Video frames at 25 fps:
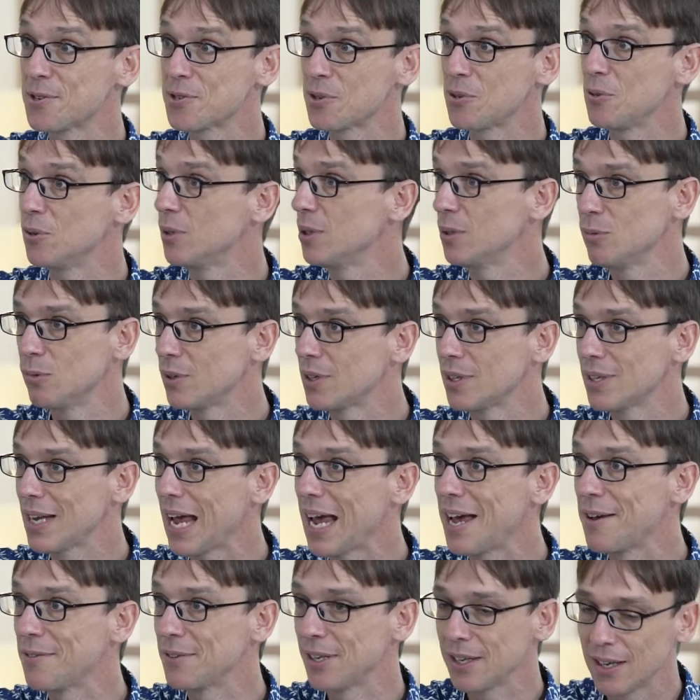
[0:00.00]
school wouldn't
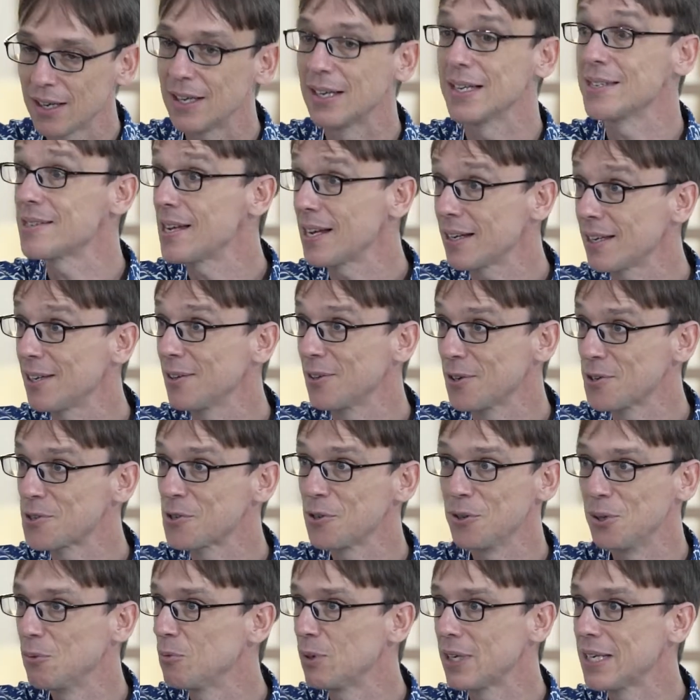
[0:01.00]
have, in a secular
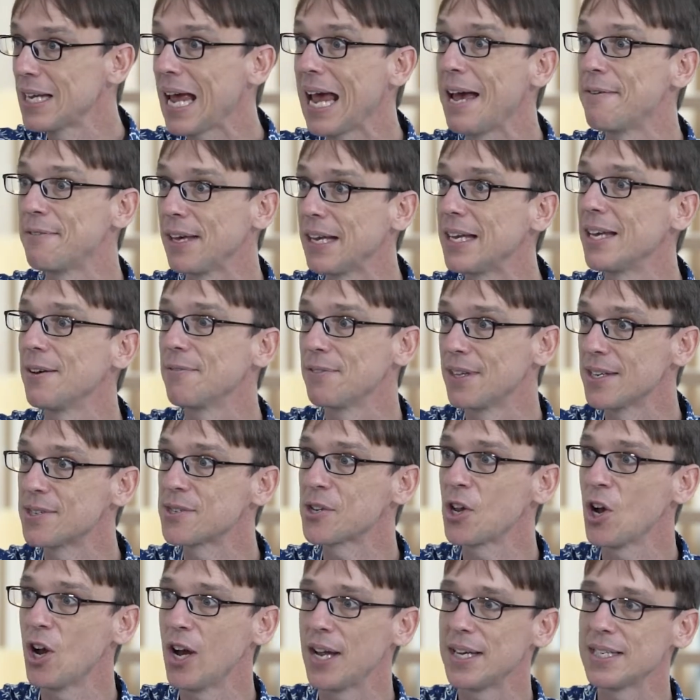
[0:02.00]
school, wouldn't have any of this
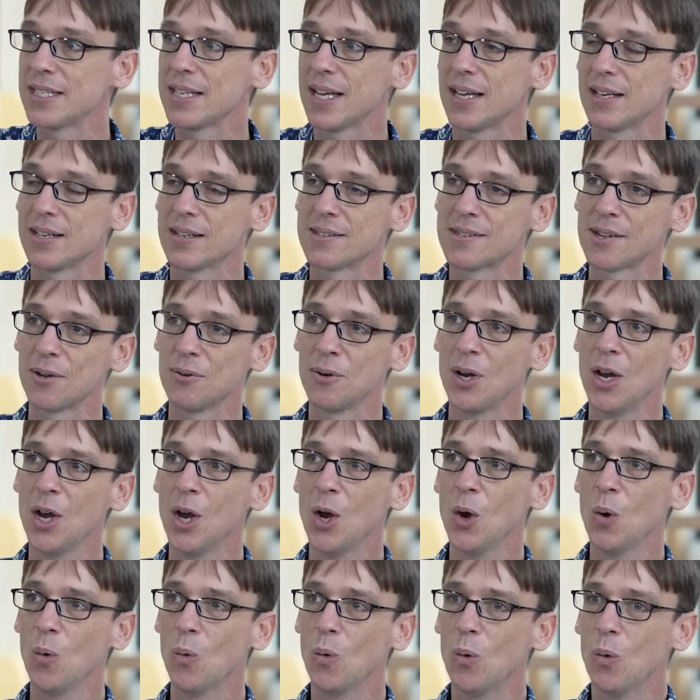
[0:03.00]
content. So,
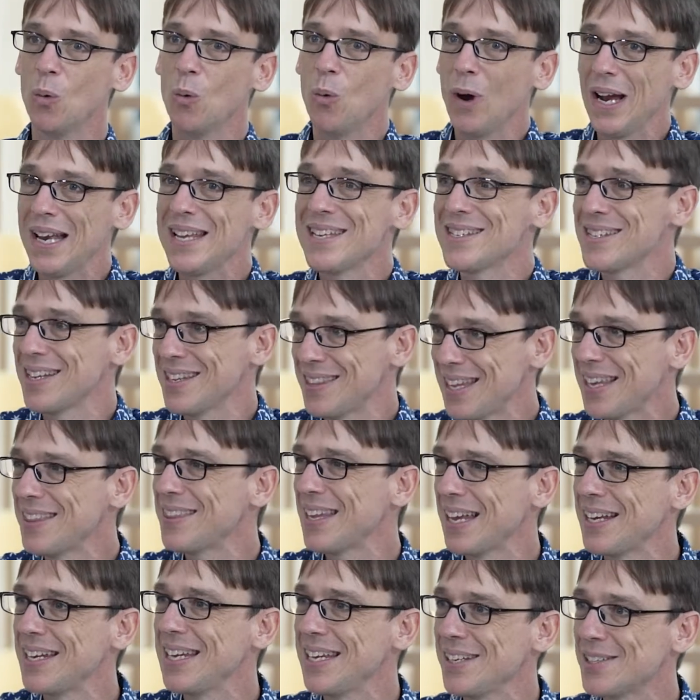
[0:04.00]
what is it that
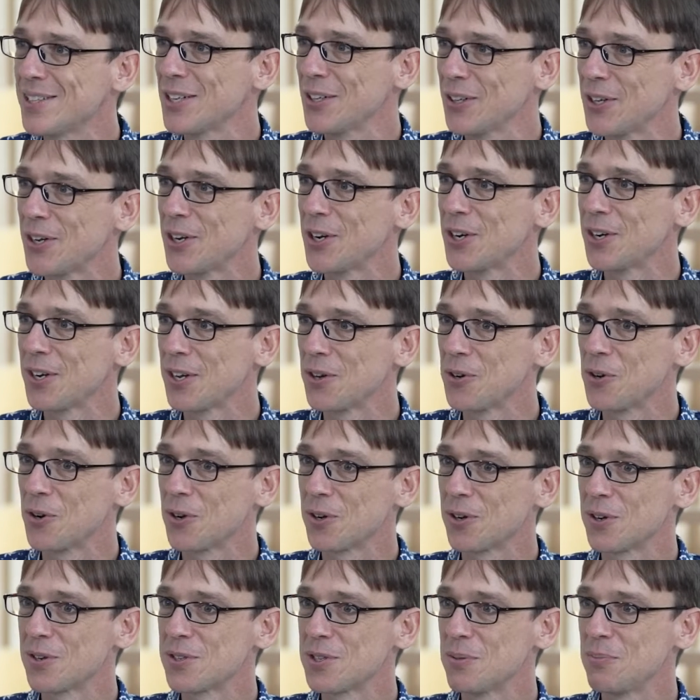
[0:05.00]
they need to learn in
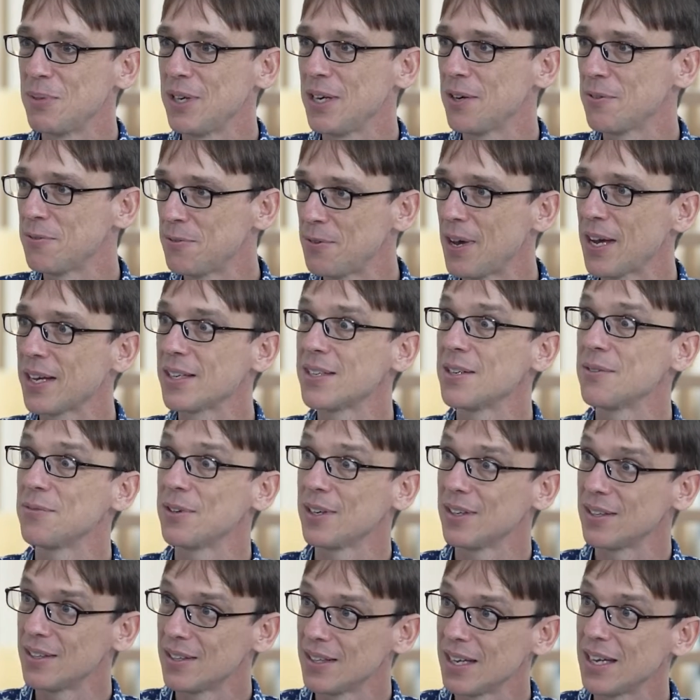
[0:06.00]
order to be effective
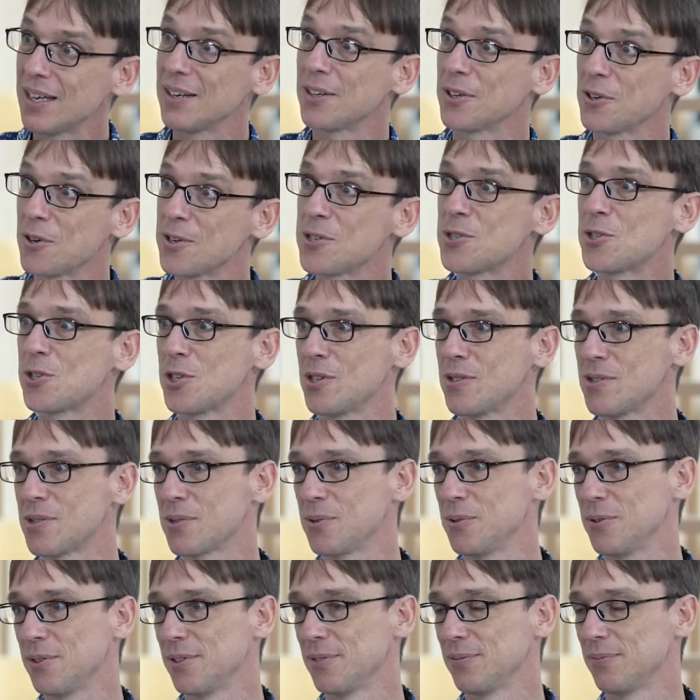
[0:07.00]
in, in a Christian
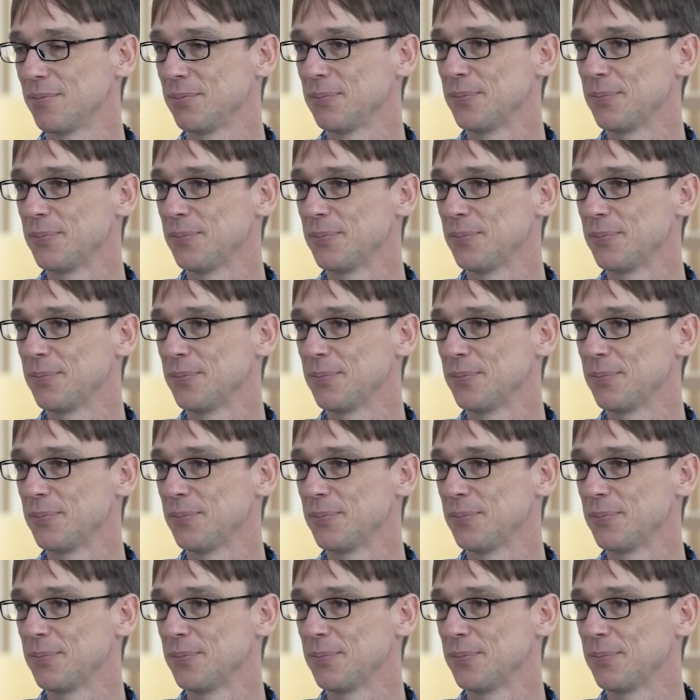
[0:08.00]
school?